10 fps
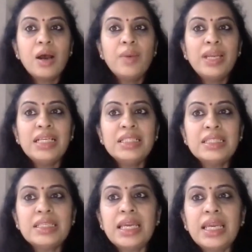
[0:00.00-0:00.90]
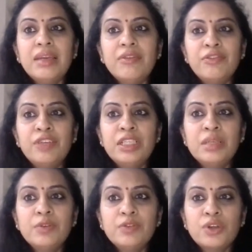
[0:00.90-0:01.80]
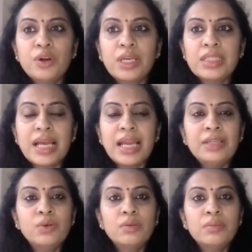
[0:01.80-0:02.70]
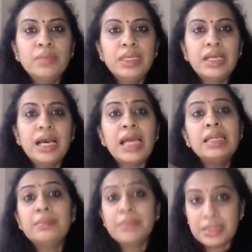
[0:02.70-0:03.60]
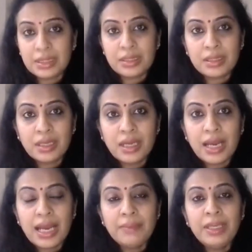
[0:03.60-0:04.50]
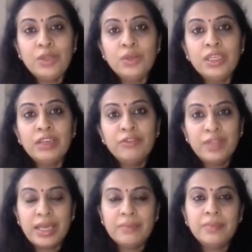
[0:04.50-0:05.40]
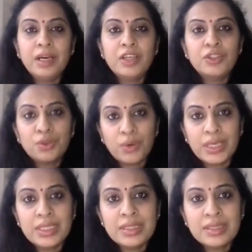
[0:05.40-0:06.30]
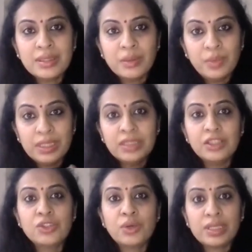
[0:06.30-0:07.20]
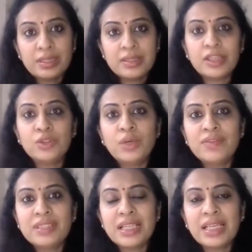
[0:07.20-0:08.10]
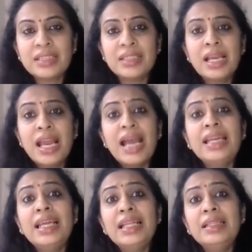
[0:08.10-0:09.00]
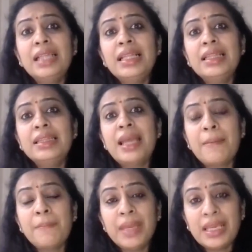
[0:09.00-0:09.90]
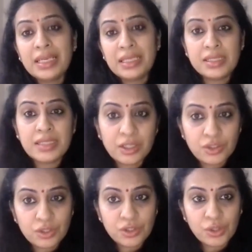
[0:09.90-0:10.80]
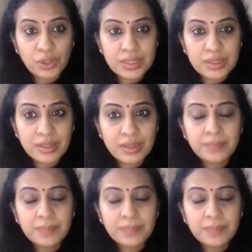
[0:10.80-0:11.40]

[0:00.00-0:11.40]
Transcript: When I say freedom of choice, I don't mean unlimited. I mean you give them a choice within the choices that you have selected and then let them make an intelligent choice.